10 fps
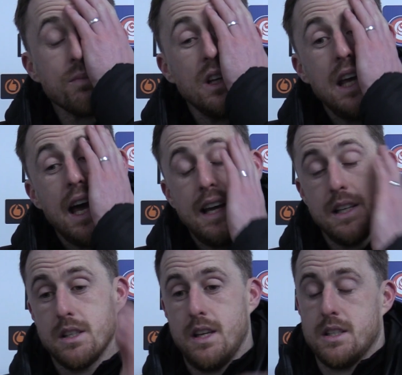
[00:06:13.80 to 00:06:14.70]
yeah,
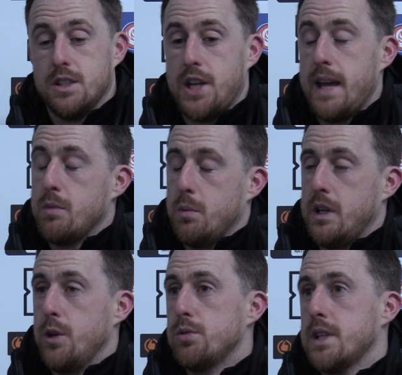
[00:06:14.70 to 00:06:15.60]
it's a shame that we're
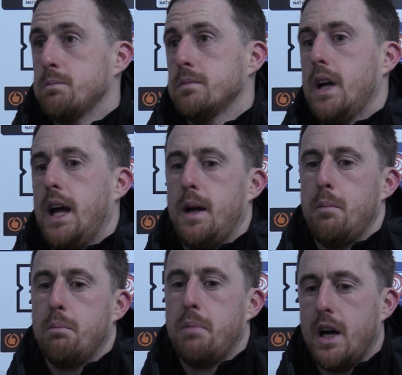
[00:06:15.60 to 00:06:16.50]
losing,
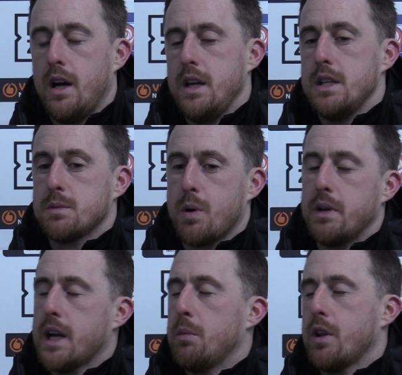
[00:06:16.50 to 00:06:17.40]
but it's
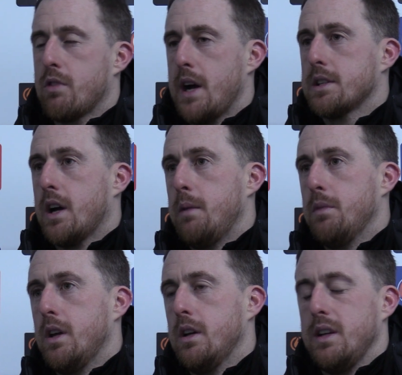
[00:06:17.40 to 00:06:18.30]
probably come at the right
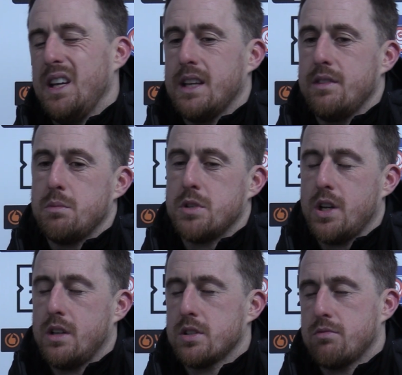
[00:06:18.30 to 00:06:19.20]
time that it gives him a
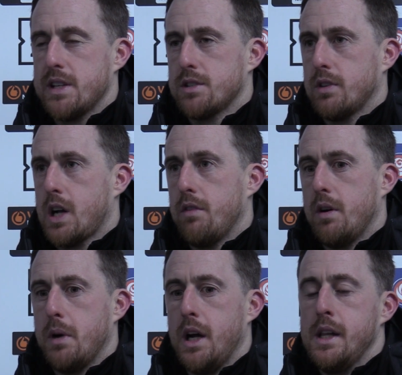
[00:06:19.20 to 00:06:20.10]
chance to rest and
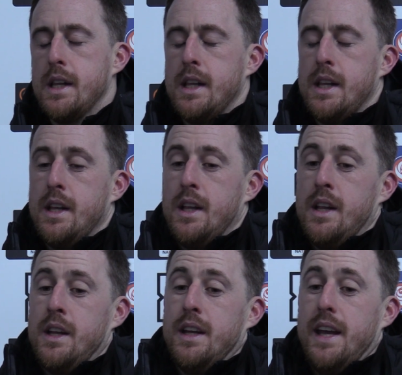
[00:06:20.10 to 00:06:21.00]
recover. But
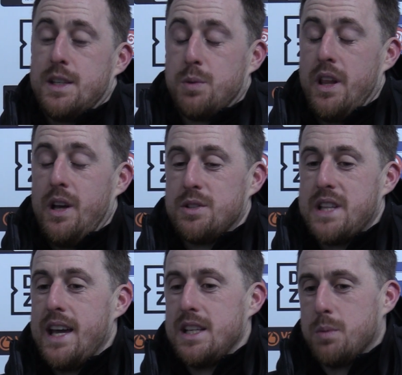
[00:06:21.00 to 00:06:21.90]
it's one of those
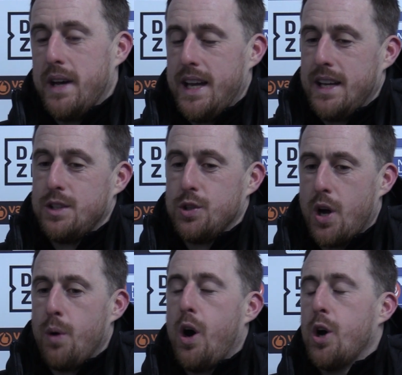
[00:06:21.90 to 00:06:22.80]
days where you
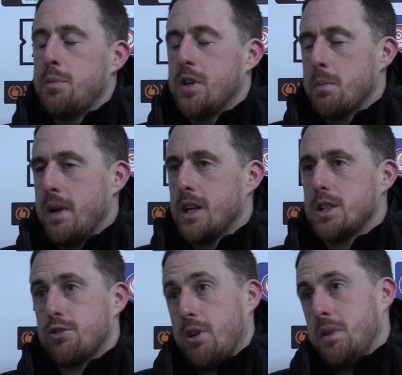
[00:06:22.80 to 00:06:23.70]
go home, you can be
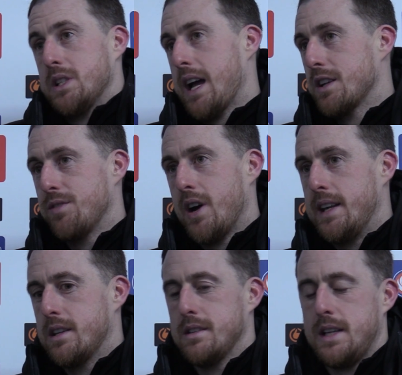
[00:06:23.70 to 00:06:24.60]
extremely satisfied,